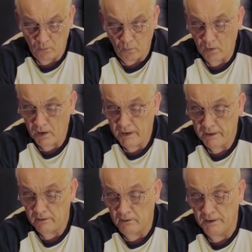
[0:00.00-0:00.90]

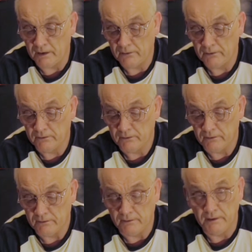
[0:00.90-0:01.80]
Why on earth
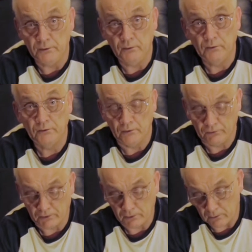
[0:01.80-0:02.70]
they use
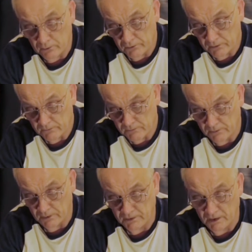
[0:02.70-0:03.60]
screws
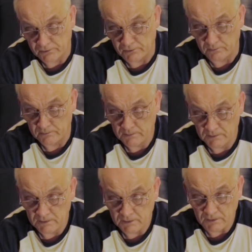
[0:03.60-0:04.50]
to attach them
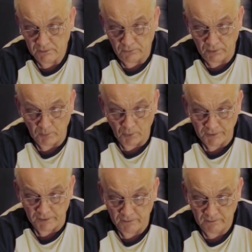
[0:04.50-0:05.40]
to the
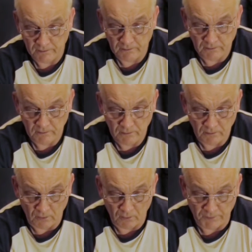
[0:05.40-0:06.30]
body
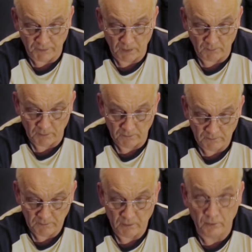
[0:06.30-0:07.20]
of the camera
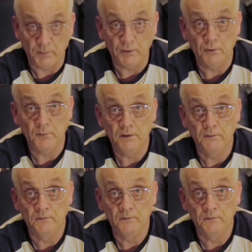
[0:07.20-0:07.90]
is beyond me.